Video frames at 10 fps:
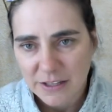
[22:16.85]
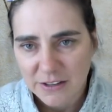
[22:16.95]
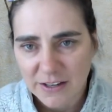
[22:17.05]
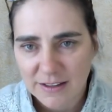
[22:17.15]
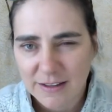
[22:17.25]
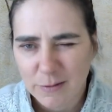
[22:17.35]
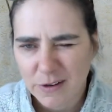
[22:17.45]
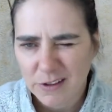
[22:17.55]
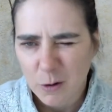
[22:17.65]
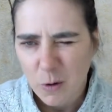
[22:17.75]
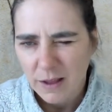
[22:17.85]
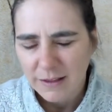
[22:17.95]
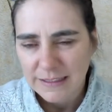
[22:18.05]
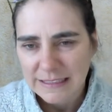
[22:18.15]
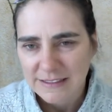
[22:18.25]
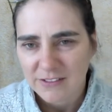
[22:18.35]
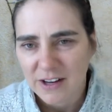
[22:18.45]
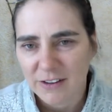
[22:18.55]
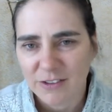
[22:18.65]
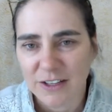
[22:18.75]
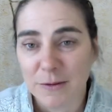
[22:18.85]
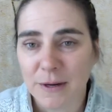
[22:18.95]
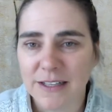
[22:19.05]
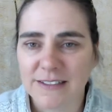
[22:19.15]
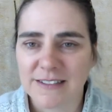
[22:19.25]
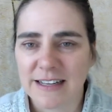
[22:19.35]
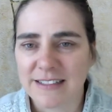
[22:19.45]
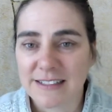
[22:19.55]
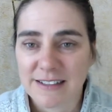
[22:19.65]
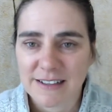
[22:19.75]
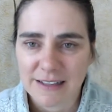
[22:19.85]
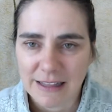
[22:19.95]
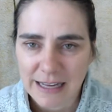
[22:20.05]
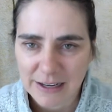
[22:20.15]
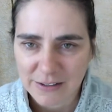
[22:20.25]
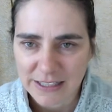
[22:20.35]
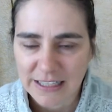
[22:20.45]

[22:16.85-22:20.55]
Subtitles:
you got to think one of the qualities of Kapha in the mind is that it's cloudy.